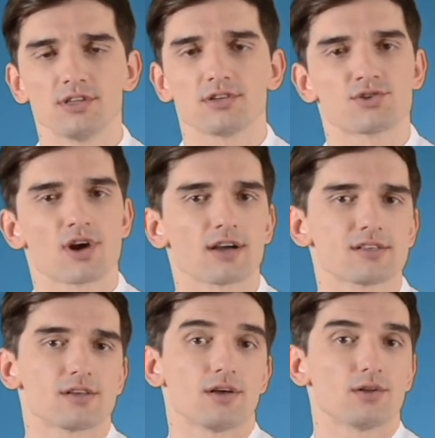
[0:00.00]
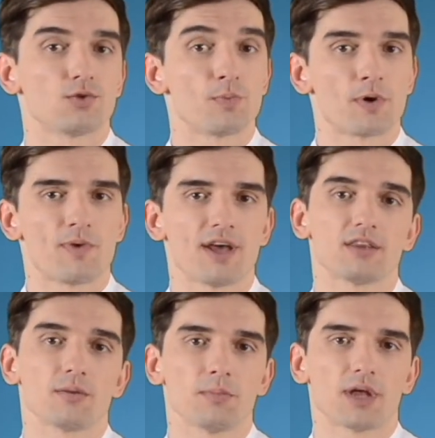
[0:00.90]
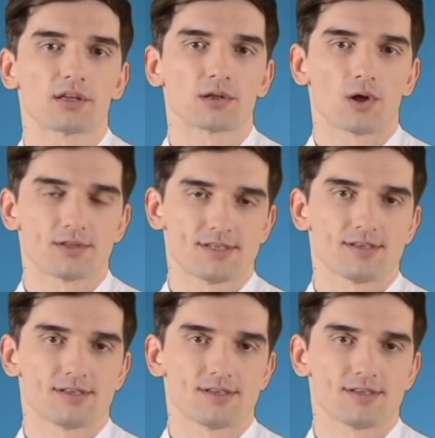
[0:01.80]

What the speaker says: drugs to prevent blood clots.